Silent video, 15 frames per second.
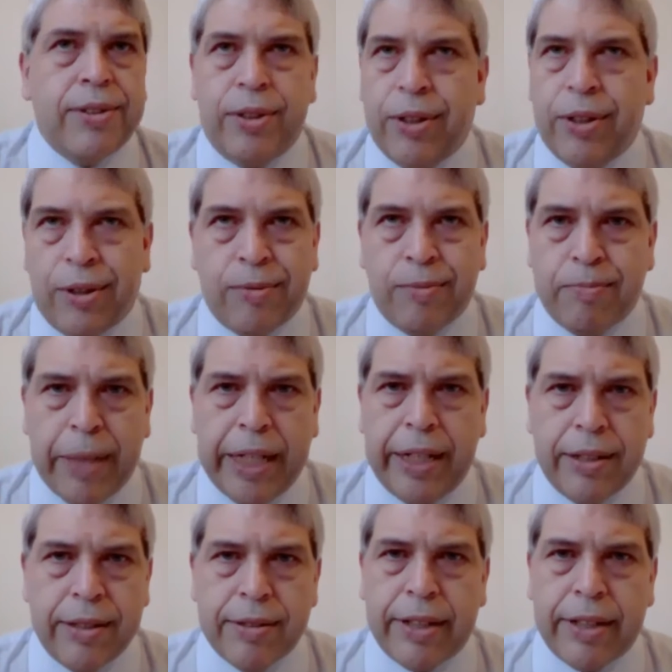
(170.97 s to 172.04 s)

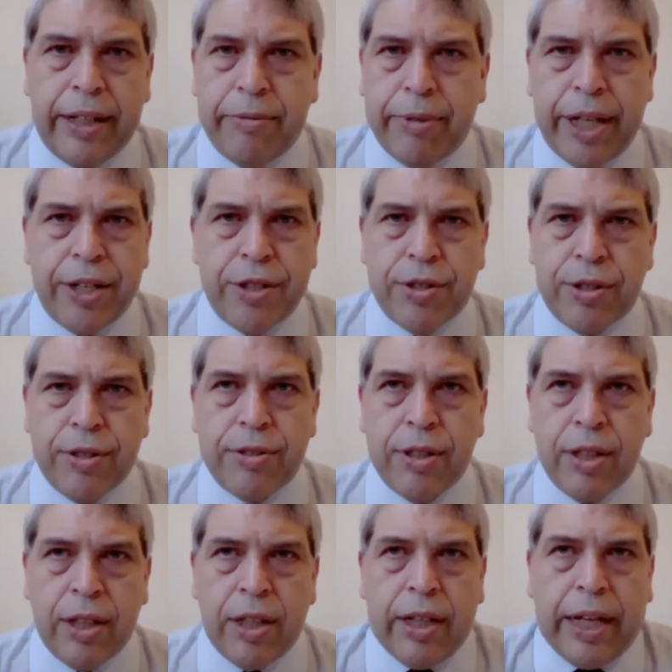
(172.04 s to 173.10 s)
maintenance,
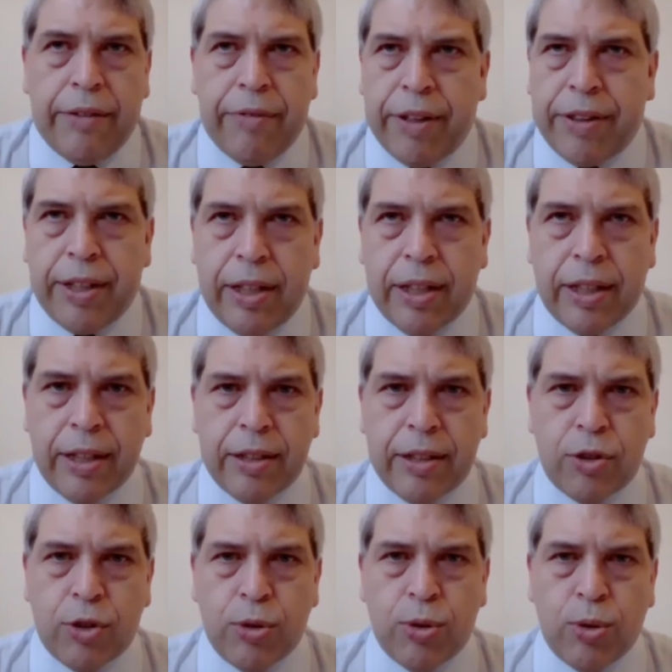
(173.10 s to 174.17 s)
calibrations,
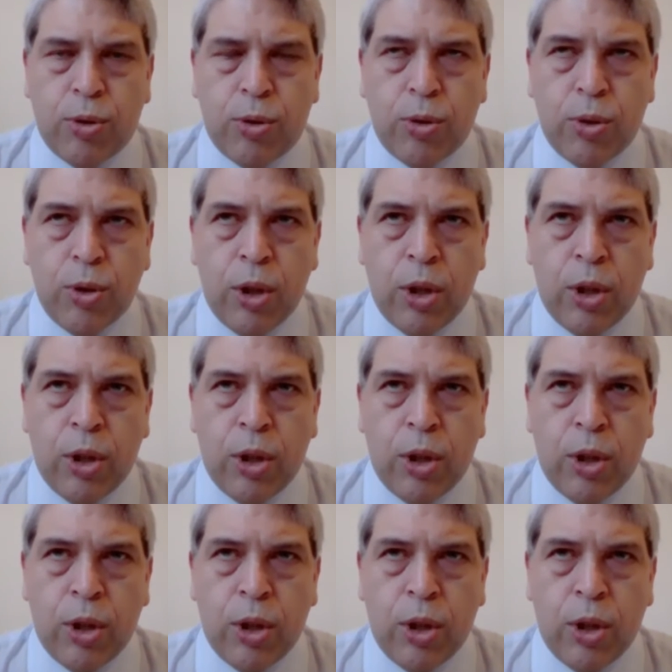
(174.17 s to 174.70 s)
everything to